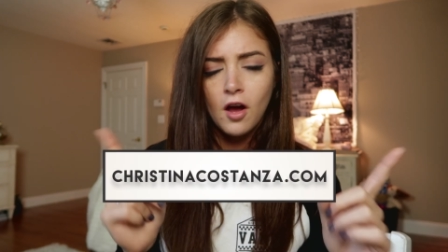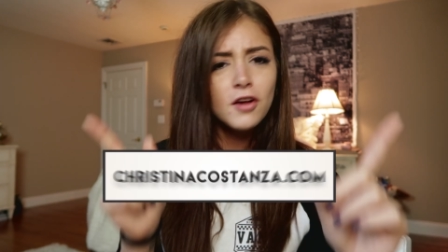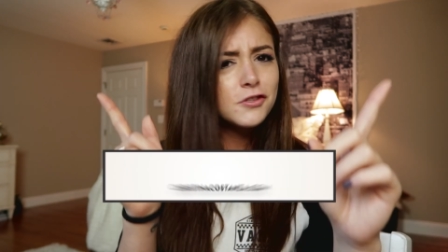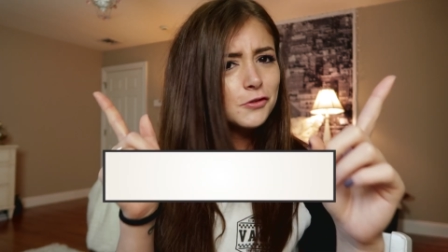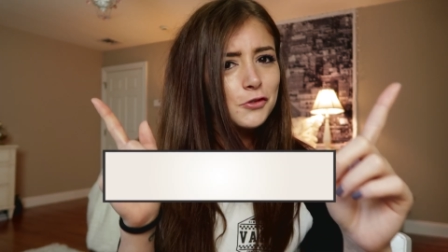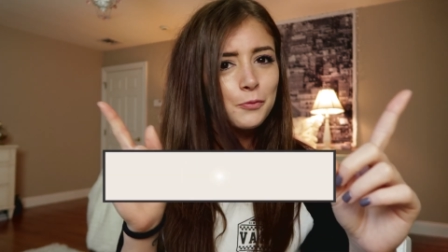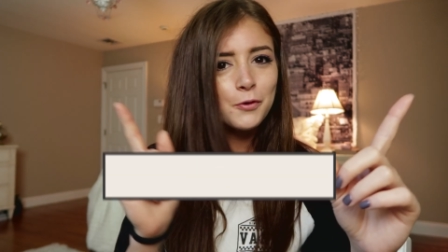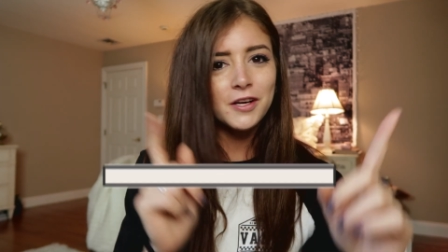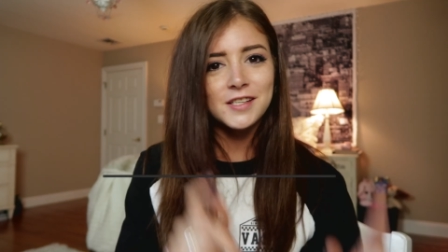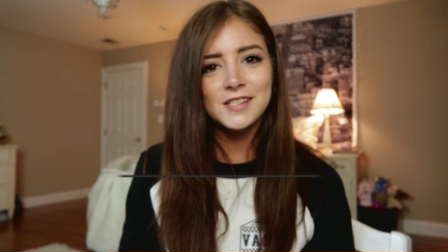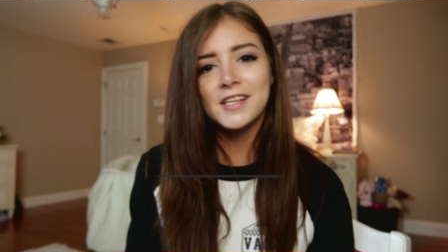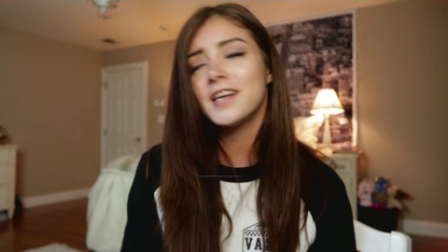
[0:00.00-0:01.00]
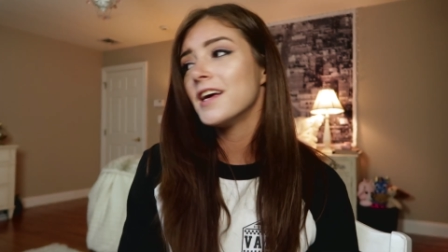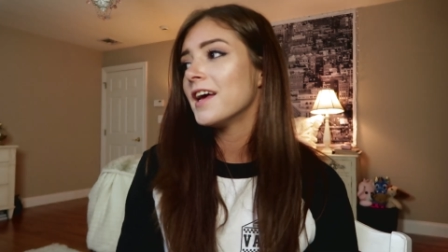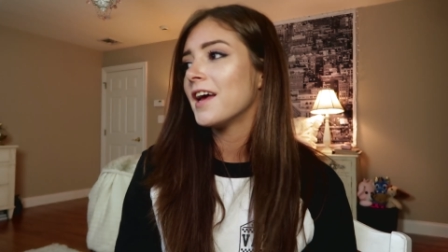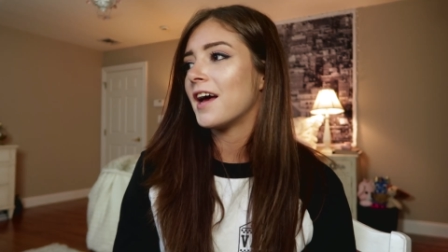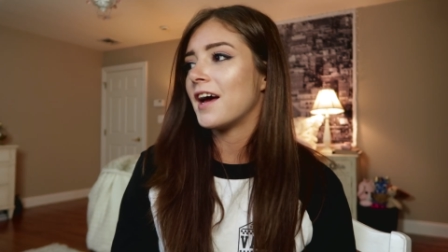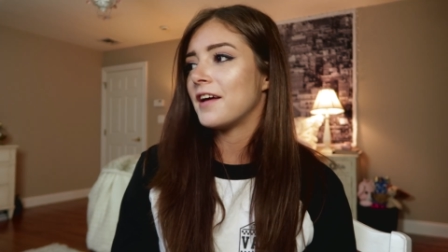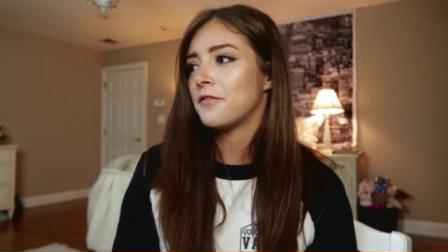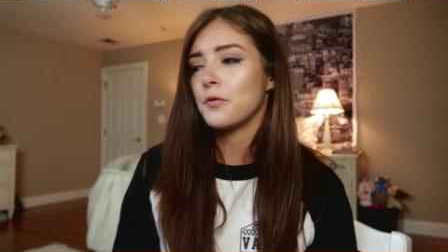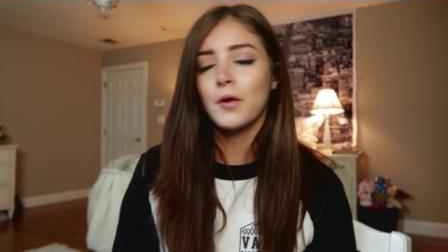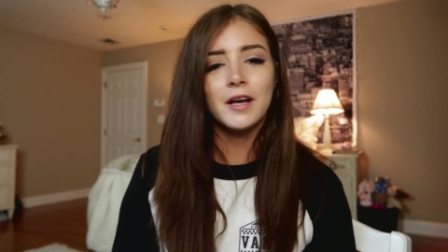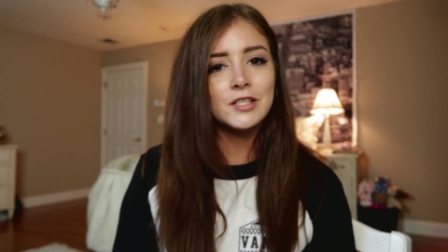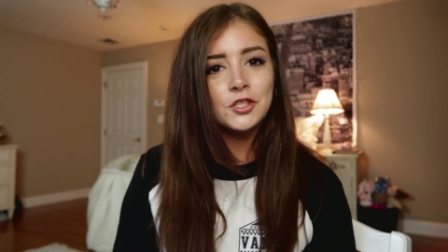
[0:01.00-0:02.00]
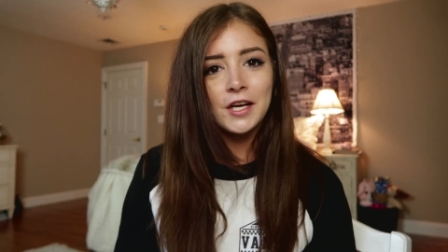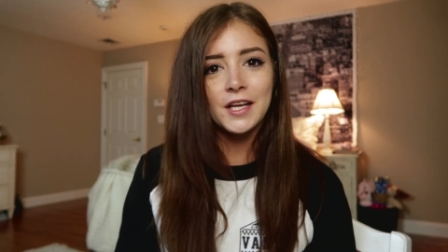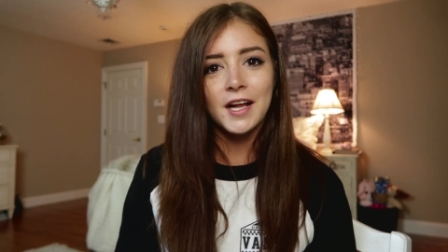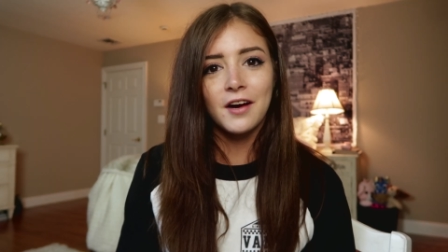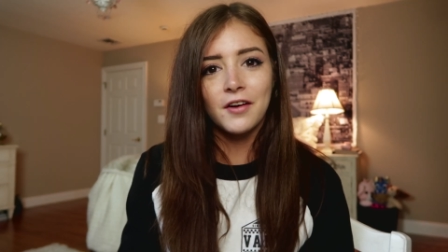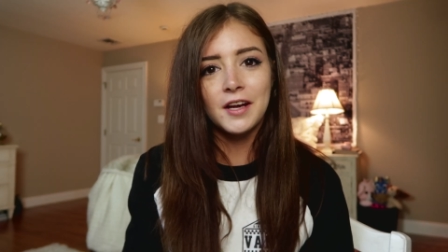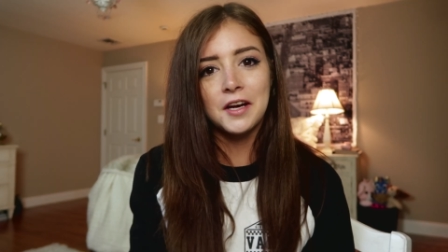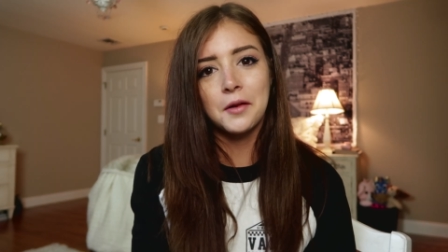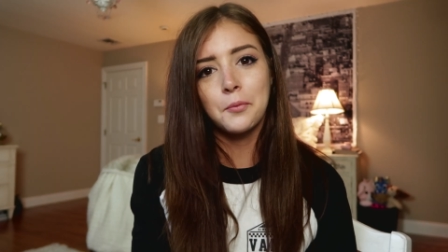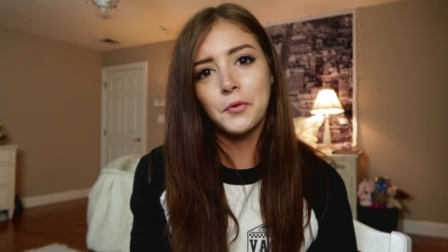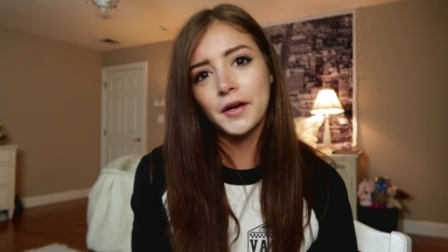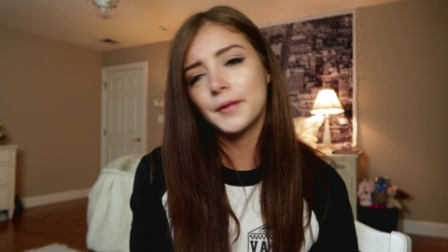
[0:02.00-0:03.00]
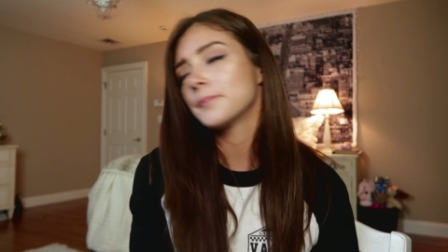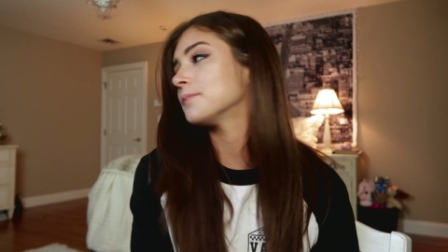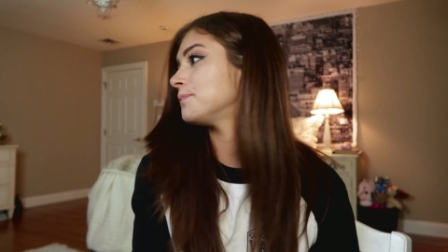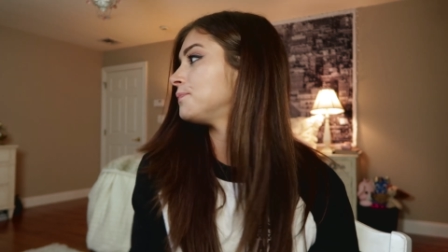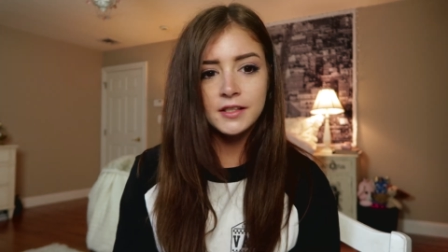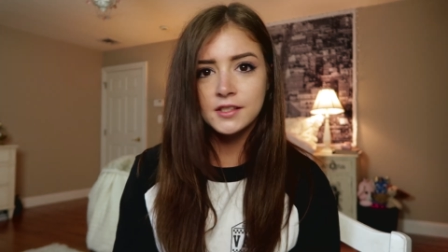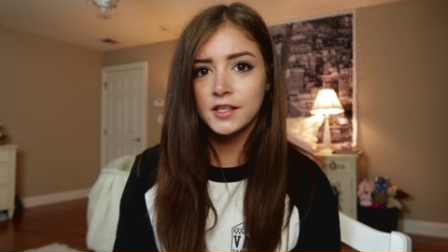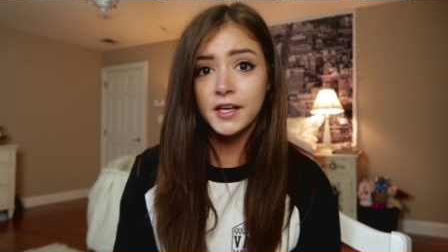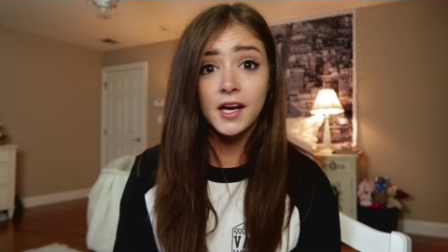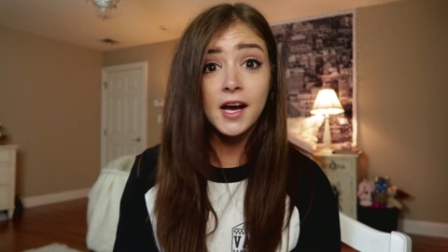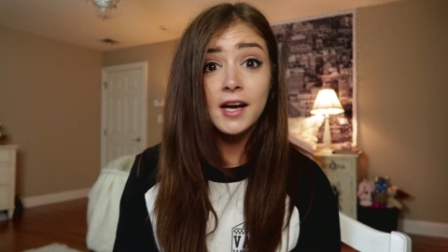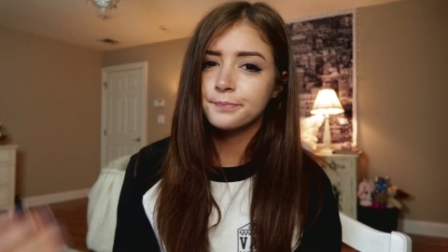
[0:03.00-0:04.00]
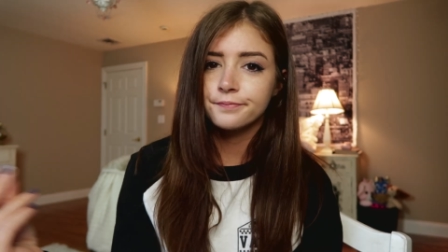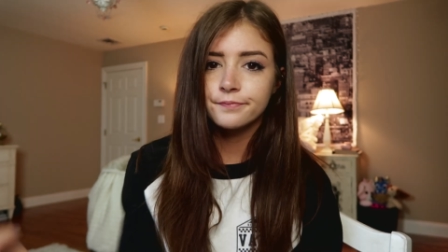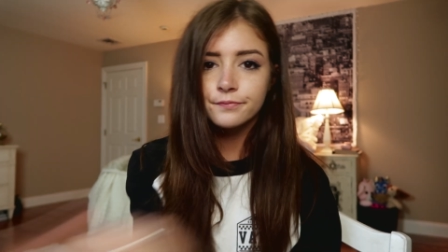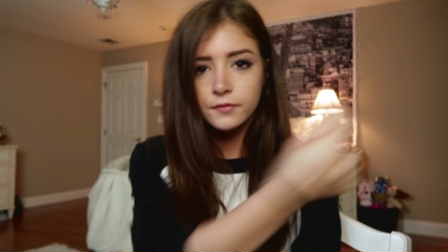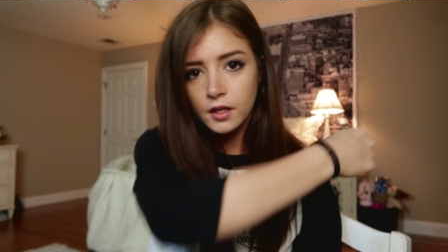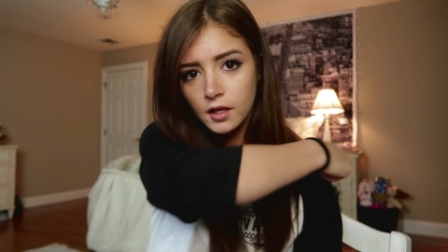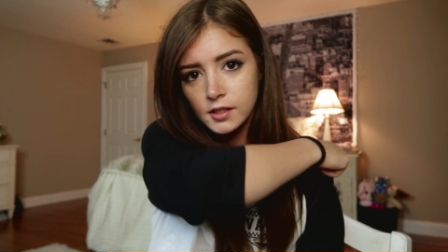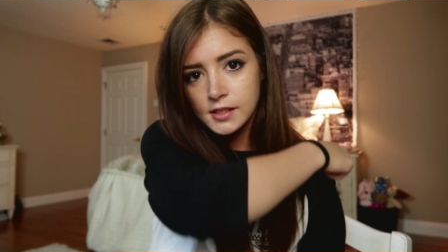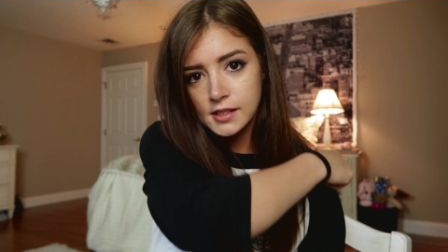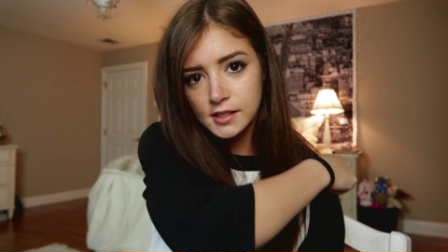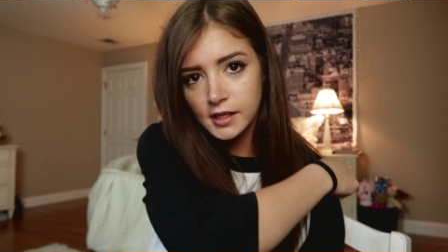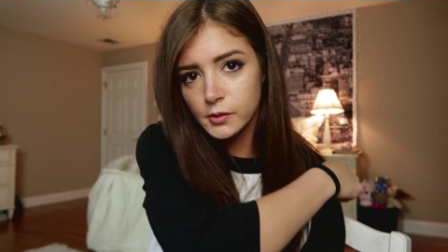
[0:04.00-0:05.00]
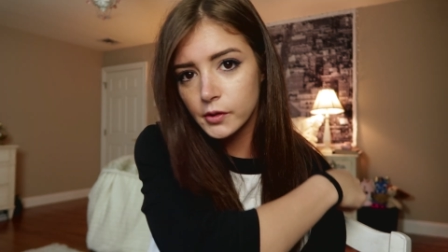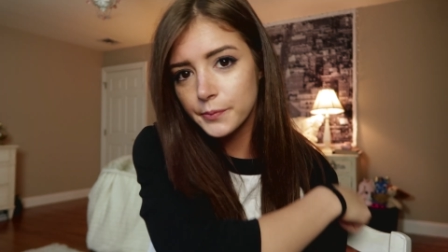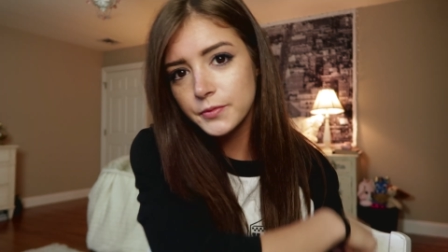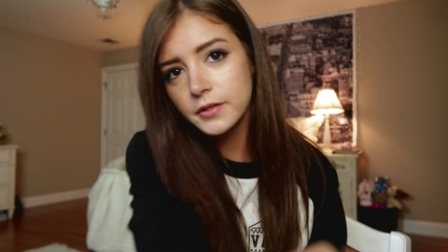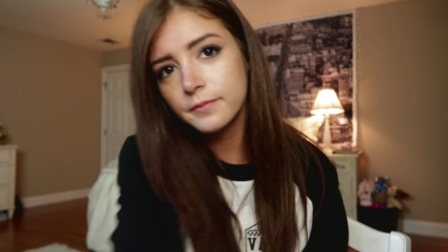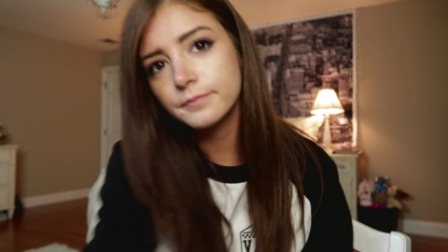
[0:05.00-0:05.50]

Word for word: Also super easy if you want to check it out at any point. That's all I got. Stay warped.